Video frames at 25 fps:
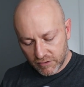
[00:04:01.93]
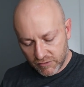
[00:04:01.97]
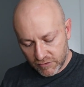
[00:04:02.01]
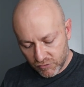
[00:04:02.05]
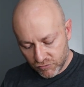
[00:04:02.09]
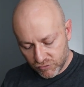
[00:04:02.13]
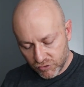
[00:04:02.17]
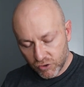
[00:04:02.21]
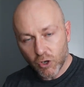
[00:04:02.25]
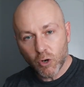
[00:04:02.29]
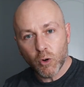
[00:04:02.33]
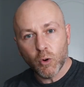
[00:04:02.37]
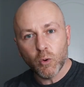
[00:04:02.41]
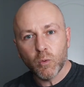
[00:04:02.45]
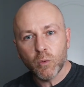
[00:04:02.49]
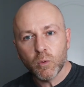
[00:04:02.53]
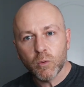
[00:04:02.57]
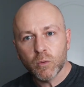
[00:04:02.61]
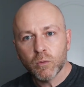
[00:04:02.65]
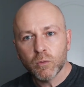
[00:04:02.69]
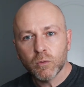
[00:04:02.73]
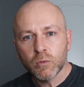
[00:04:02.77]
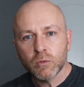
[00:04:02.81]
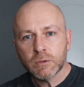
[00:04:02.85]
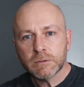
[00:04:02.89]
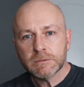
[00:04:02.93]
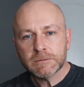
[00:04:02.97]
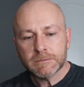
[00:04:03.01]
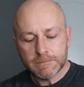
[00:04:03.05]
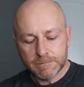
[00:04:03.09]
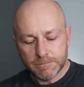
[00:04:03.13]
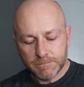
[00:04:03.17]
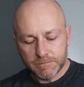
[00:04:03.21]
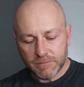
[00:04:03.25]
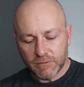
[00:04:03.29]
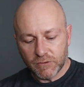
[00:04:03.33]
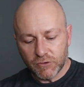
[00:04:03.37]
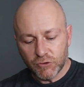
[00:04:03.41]
There's no
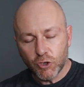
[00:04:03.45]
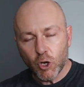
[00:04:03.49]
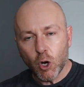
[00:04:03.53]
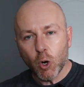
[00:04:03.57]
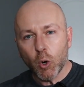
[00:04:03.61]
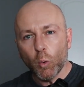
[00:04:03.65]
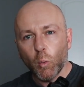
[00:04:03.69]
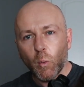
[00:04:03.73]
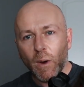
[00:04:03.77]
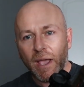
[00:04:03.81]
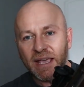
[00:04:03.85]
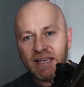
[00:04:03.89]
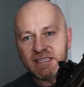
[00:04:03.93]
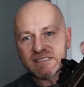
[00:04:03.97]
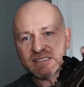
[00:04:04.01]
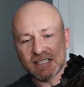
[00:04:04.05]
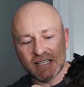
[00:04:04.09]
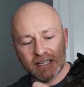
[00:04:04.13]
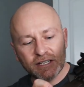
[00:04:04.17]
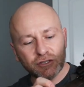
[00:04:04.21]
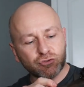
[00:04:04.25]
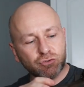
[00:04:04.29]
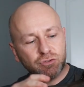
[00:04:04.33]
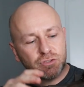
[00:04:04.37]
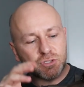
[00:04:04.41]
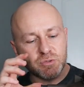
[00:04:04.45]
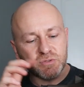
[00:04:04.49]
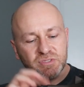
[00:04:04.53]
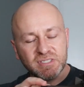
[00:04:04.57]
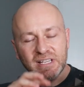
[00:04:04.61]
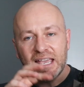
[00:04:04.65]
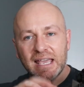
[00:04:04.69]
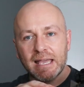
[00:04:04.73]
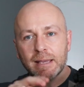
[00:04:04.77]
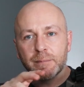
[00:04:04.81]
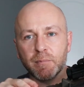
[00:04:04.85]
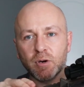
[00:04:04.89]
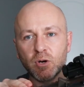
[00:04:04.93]
way to
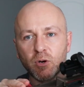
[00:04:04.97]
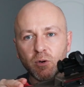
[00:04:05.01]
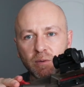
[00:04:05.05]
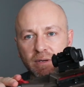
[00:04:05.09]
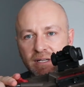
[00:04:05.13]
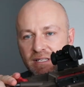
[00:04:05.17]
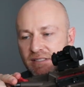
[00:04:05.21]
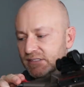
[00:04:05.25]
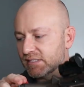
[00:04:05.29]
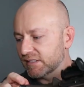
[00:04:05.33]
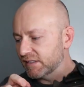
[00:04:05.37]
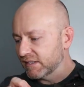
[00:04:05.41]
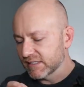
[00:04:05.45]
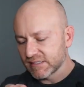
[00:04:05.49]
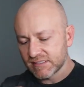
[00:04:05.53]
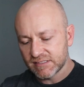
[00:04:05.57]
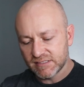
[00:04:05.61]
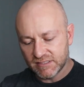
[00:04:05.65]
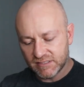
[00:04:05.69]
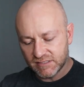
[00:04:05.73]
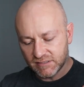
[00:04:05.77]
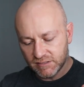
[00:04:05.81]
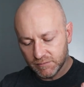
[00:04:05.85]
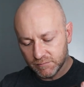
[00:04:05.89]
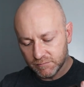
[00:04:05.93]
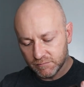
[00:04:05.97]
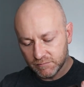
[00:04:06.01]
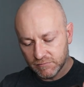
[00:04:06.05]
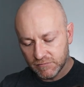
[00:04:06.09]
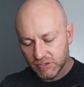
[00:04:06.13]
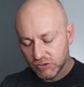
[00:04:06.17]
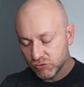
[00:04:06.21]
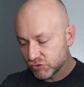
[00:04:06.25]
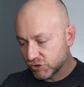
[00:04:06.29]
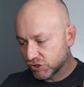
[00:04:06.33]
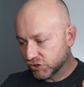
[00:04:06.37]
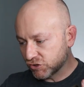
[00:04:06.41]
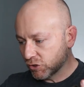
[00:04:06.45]
introduce ammo into this system.
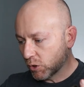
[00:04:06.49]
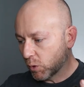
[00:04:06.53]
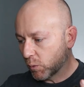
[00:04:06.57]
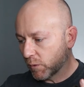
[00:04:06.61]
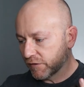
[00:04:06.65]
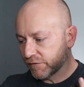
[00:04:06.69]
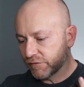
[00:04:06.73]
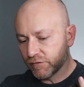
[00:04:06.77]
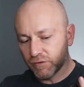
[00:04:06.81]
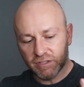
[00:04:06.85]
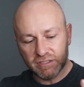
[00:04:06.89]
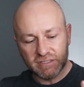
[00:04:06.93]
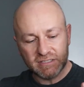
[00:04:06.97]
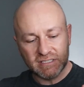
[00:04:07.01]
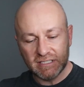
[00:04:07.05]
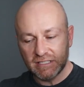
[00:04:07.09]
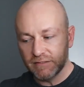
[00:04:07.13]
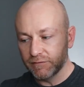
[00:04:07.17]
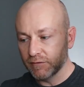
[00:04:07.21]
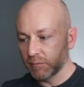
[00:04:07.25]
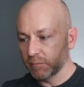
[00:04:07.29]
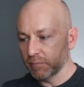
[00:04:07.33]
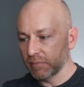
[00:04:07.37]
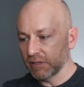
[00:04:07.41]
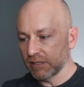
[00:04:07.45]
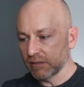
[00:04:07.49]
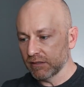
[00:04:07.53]
There's just nowhere for it to even